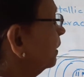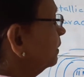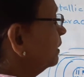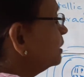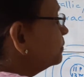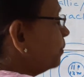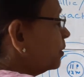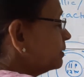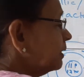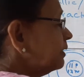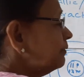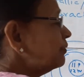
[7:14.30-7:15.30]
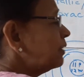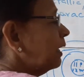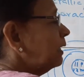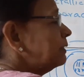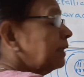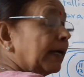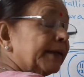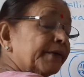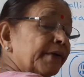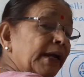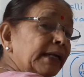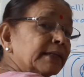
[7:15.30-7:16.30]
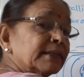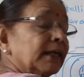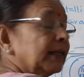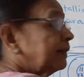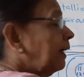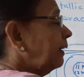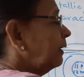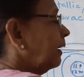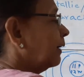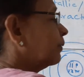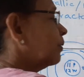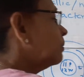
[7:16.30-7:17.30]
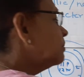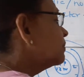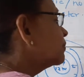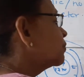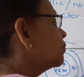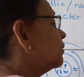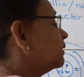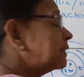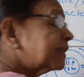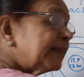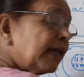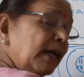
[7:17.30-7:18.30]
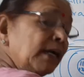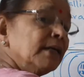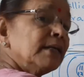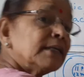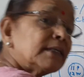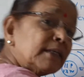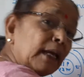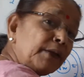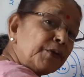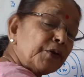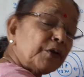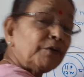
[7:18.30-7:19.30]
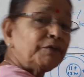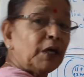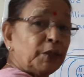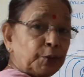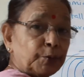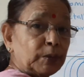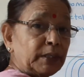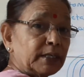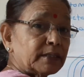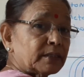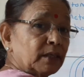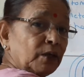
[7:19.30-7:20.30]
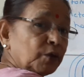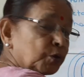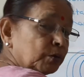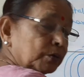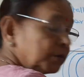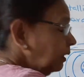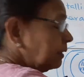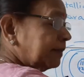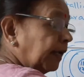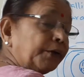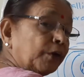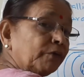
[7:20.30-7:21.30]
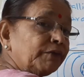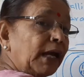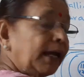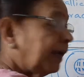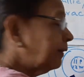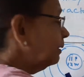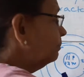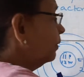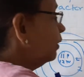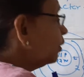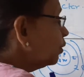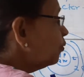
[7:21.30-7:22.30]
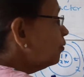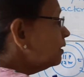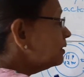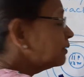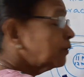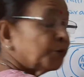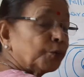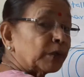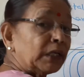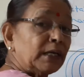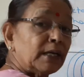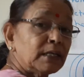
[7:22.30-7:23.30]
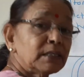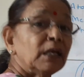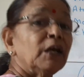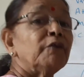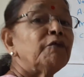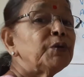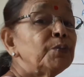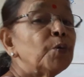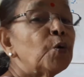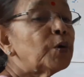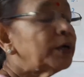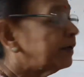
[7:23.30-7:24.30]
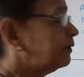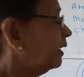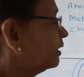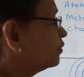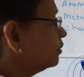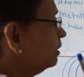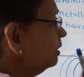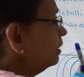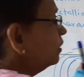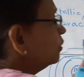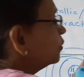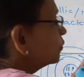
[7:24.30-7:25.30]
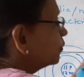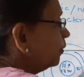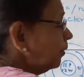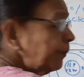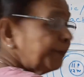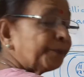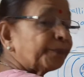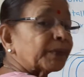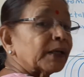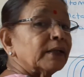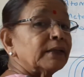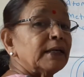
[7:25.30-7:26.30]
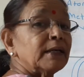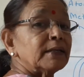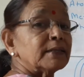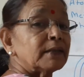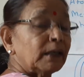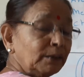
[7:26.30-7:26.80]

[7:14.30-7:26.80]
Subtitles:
this positive charge attracts the electrons towards the center of the nucleus, center of the atom towards nucleus with more attraction. So there is